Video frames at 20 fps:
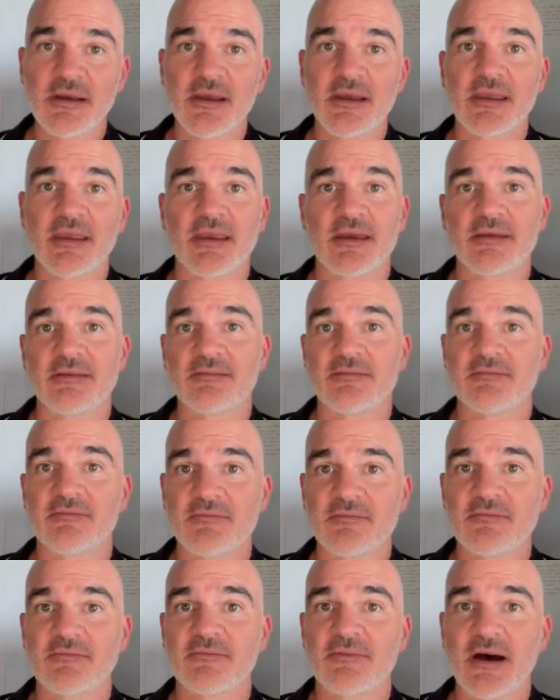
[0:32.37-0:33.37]
can
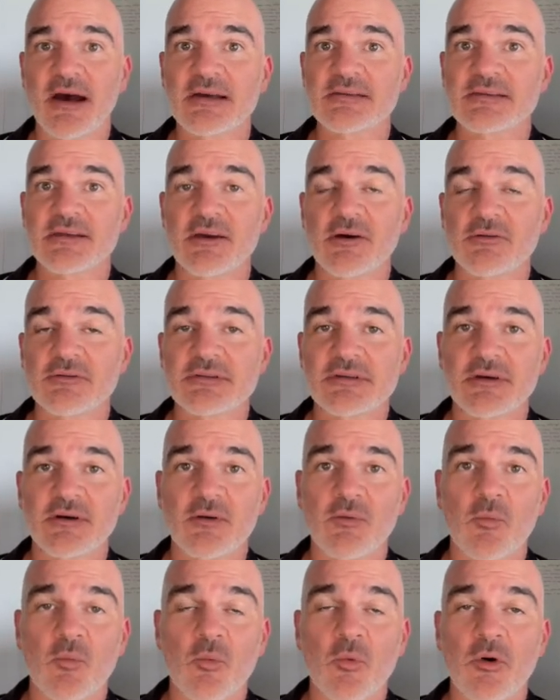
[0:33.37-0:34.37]
vastly alter
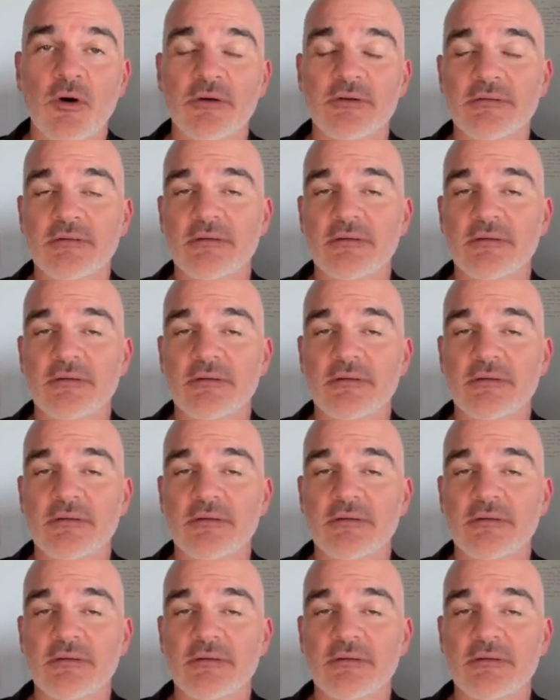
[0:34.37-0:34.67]
what